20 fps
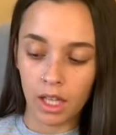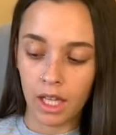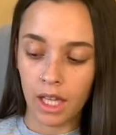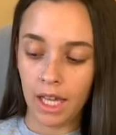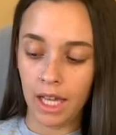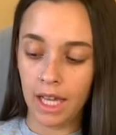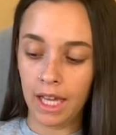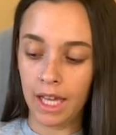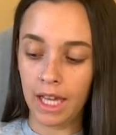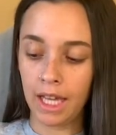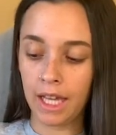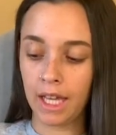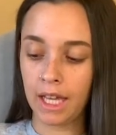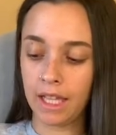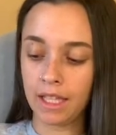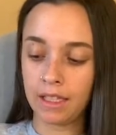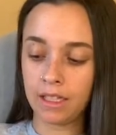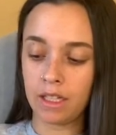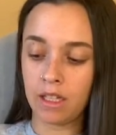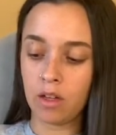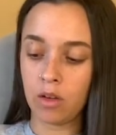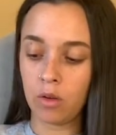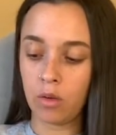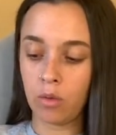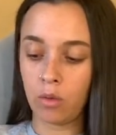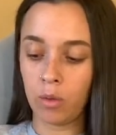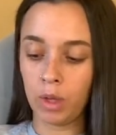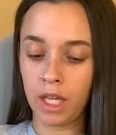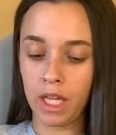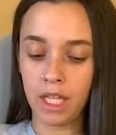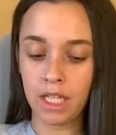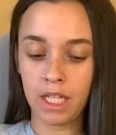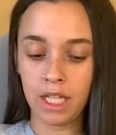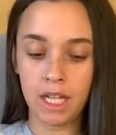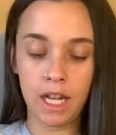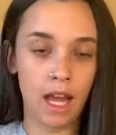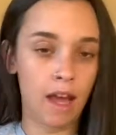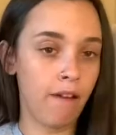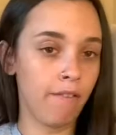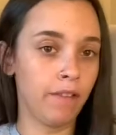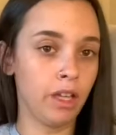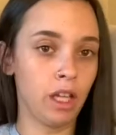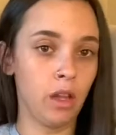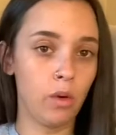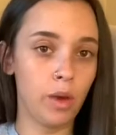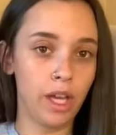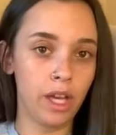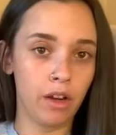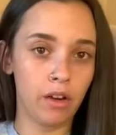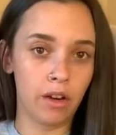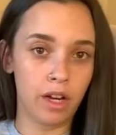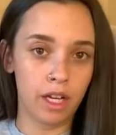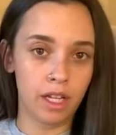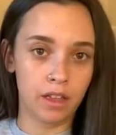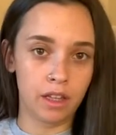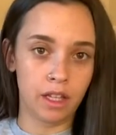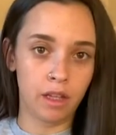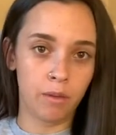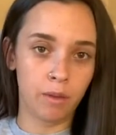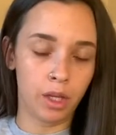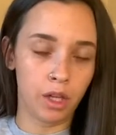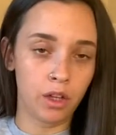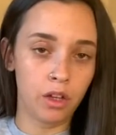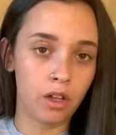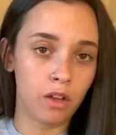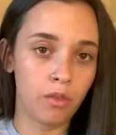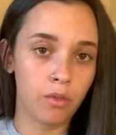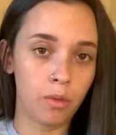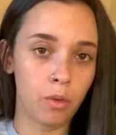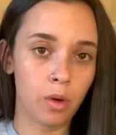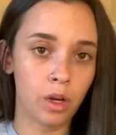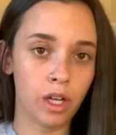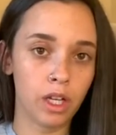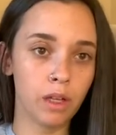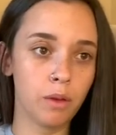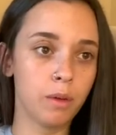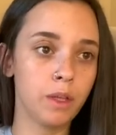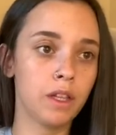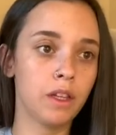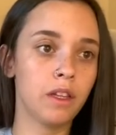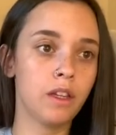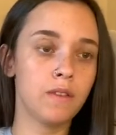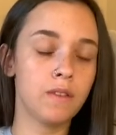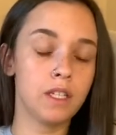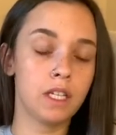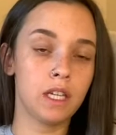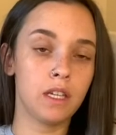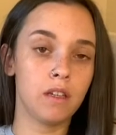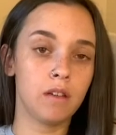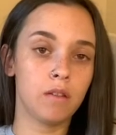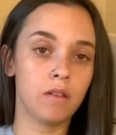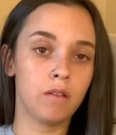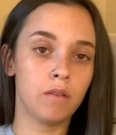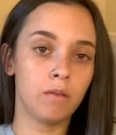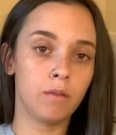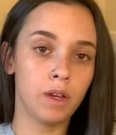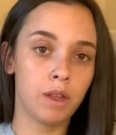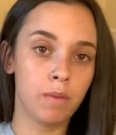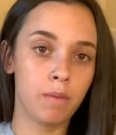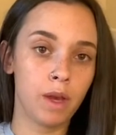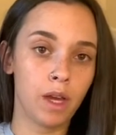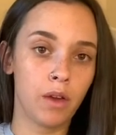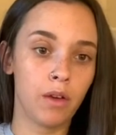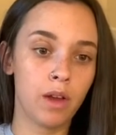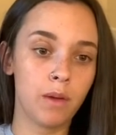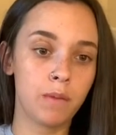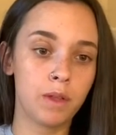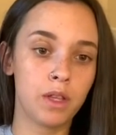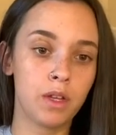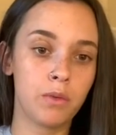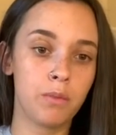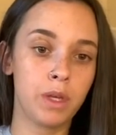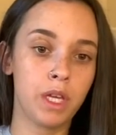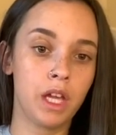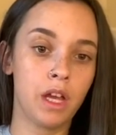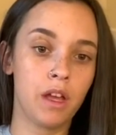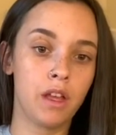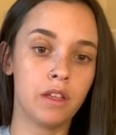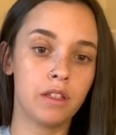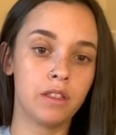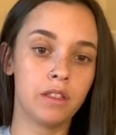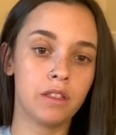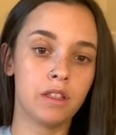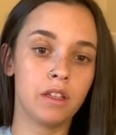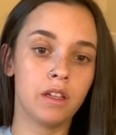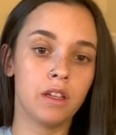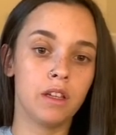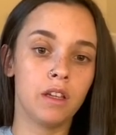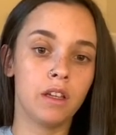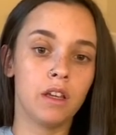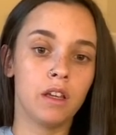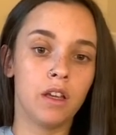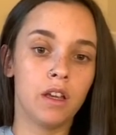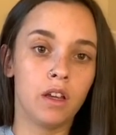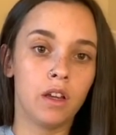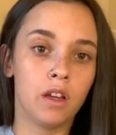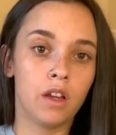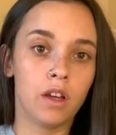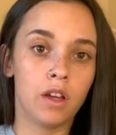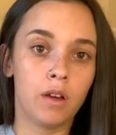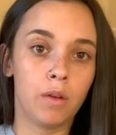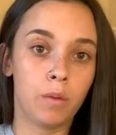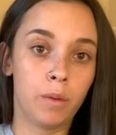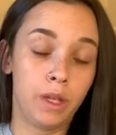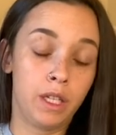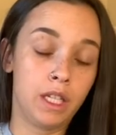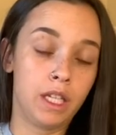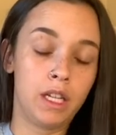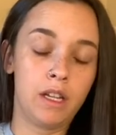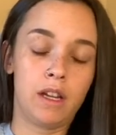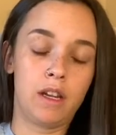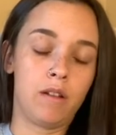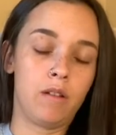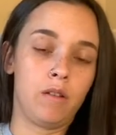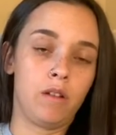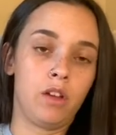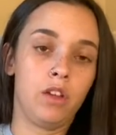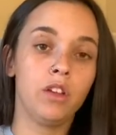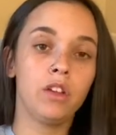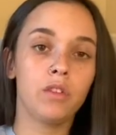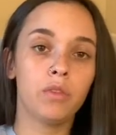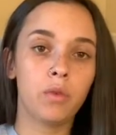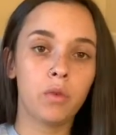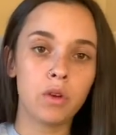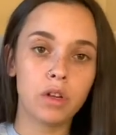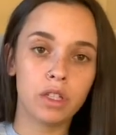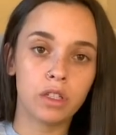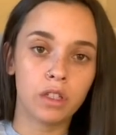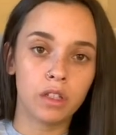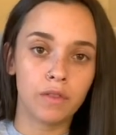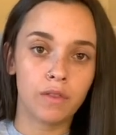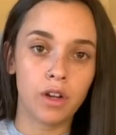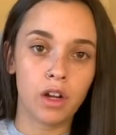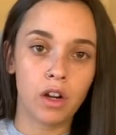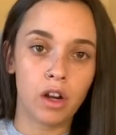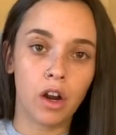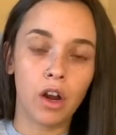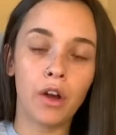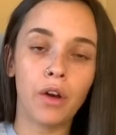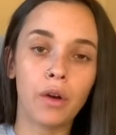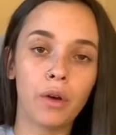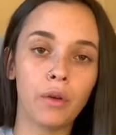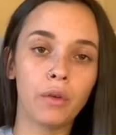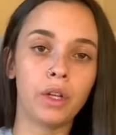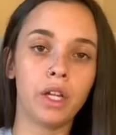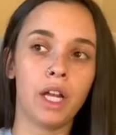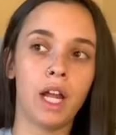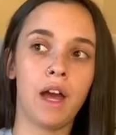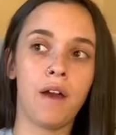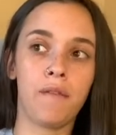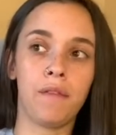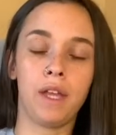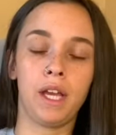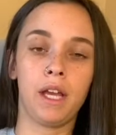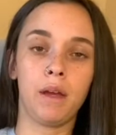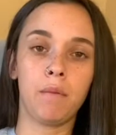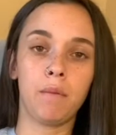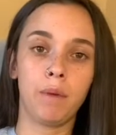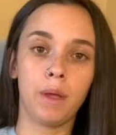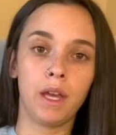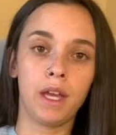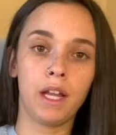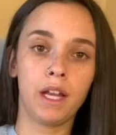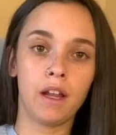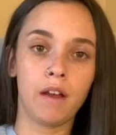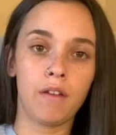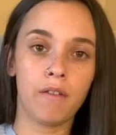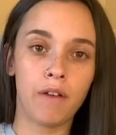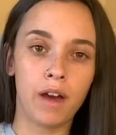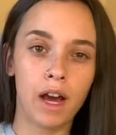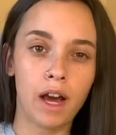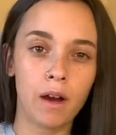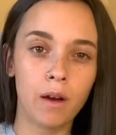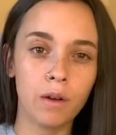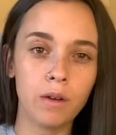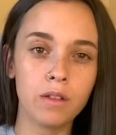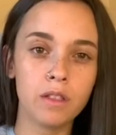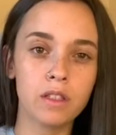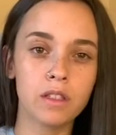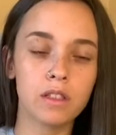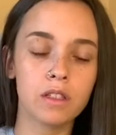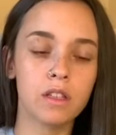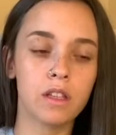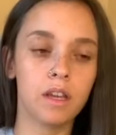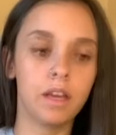And we didn't have a lawyer or anything. We couldn't afford it. We lived with my grandmother because we couldn't afford to live on our own and have like a big enough house.